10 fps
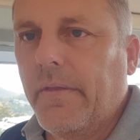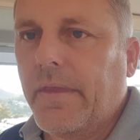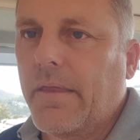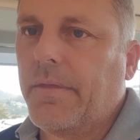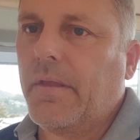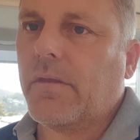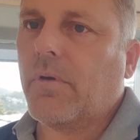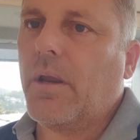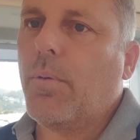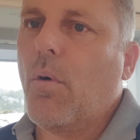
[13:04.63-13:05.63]
The other thing that's
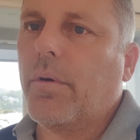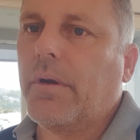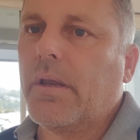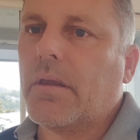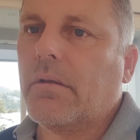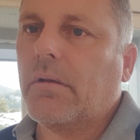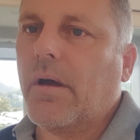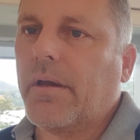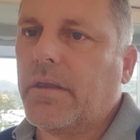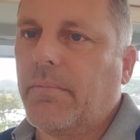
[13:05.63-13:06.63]
really important is,
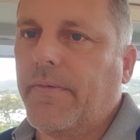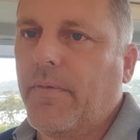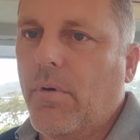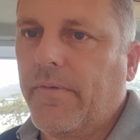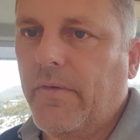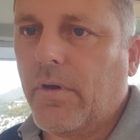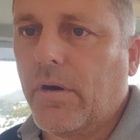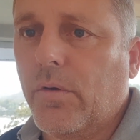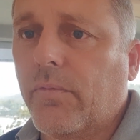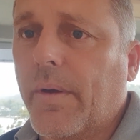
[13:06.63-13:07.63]
like I said before, if you've got
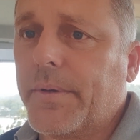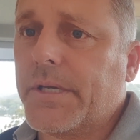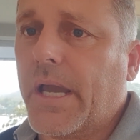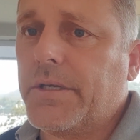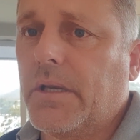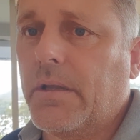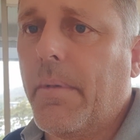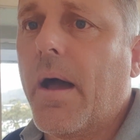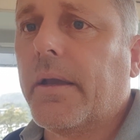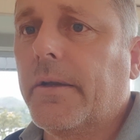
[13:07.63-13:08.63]
a good reputation in the
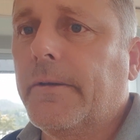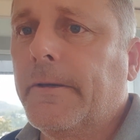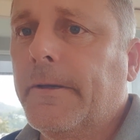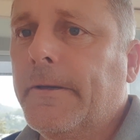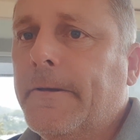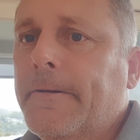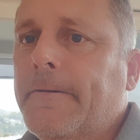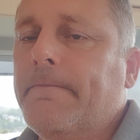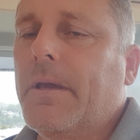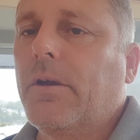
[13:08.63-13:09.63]
market
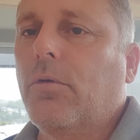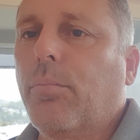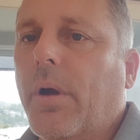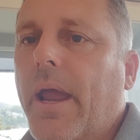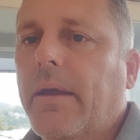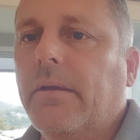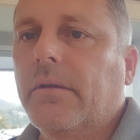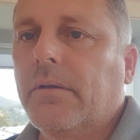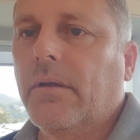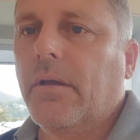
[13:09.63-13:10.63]
and a good brand,
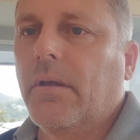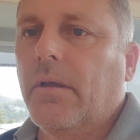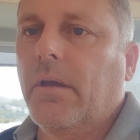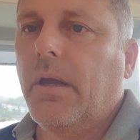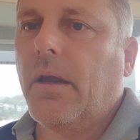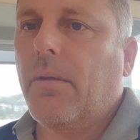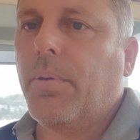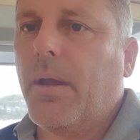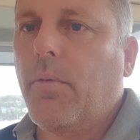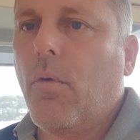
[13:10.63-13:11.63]
you know,
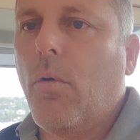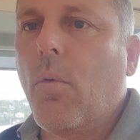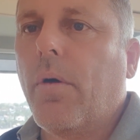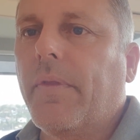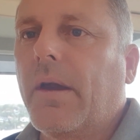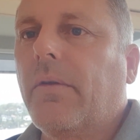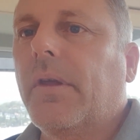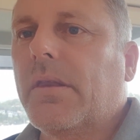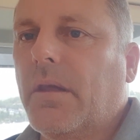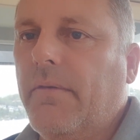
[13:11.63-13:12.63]
people will want that on
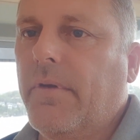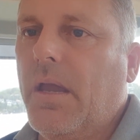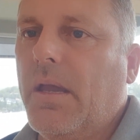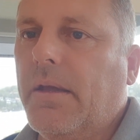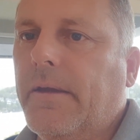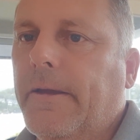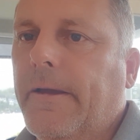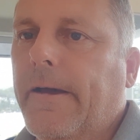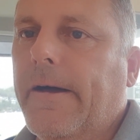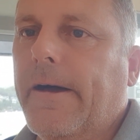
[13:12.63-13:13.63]
their CV,
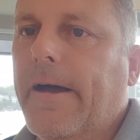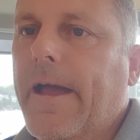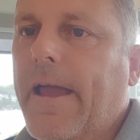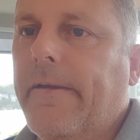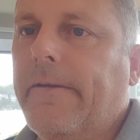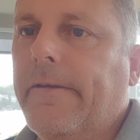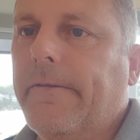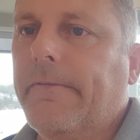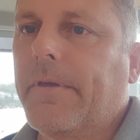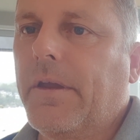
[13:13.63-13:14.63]
and
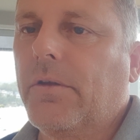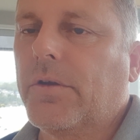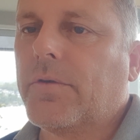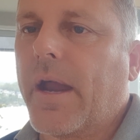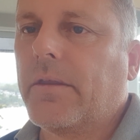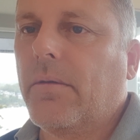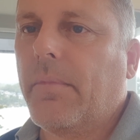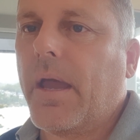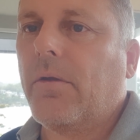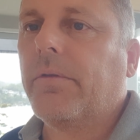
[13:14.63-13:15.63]
that you'll attract
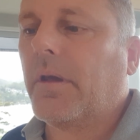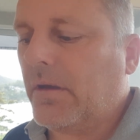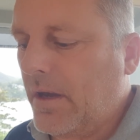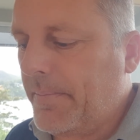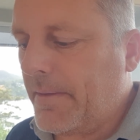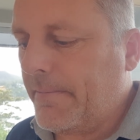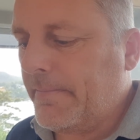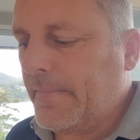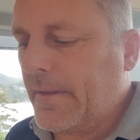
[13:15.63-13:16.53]
them and also keep them.